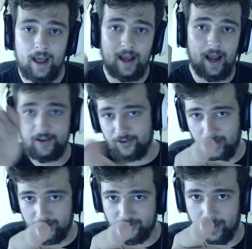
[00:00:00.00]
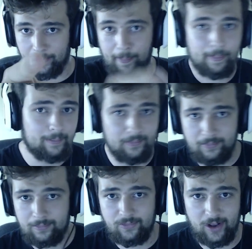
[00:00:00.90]
until next time,
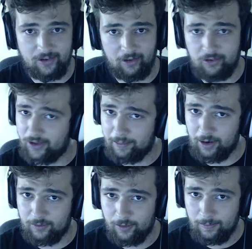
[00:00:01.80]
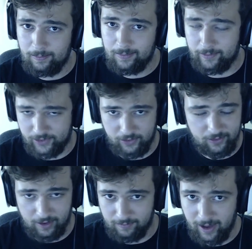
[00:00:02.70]
stay sexy, stay beautiful, love yourselves and
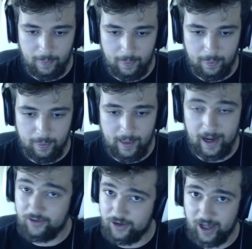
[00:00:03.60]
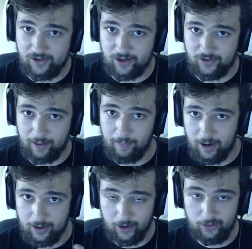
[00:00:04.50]
love life, and I'll see you guys next time.
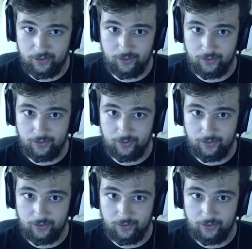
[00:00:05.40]
Deuces.